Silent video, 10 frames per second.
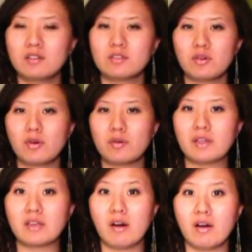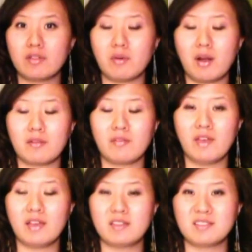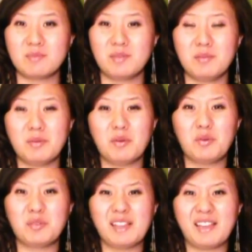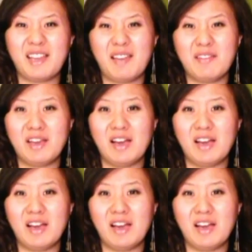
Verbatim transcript: Sorry, goth rock fans and people who like heavy